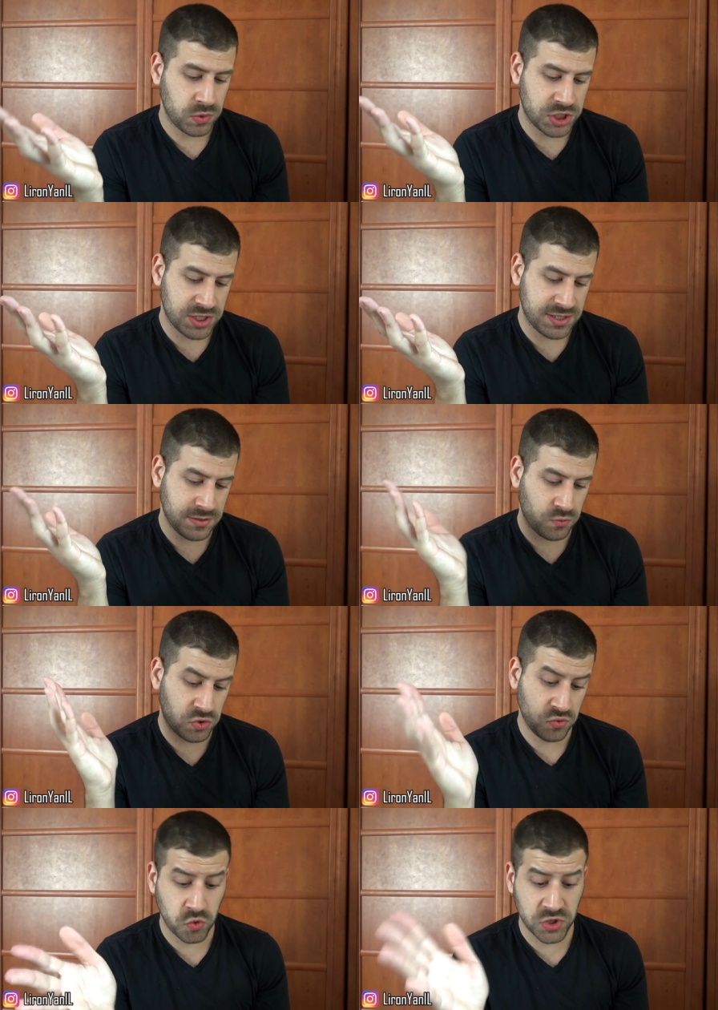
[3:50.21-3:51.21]
which is
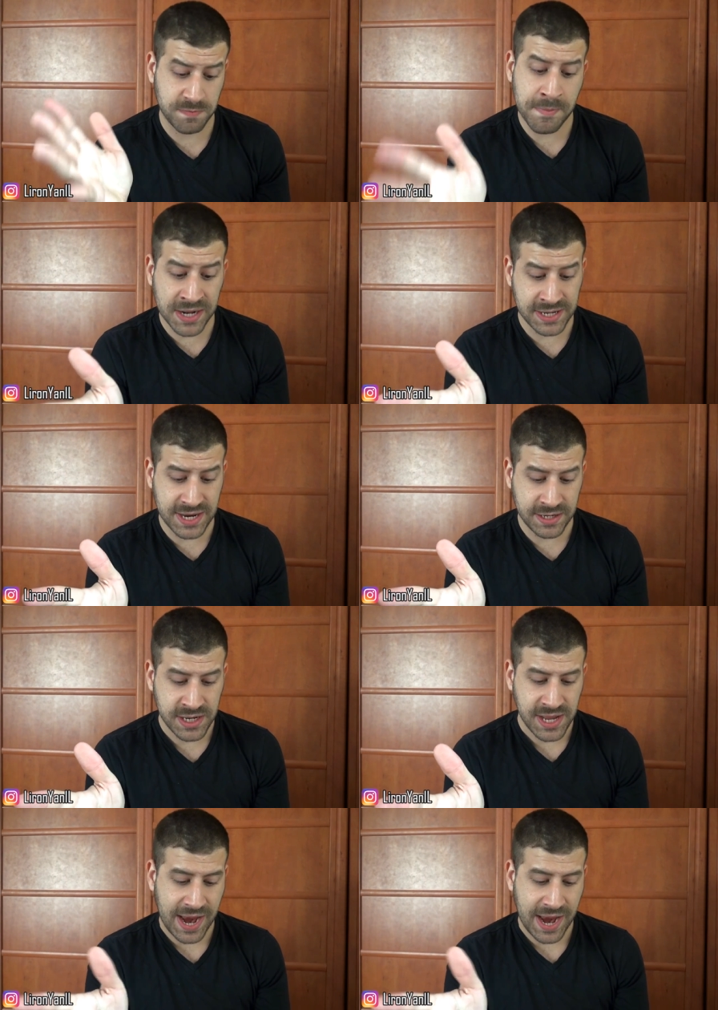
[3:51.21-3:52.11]
was Monday,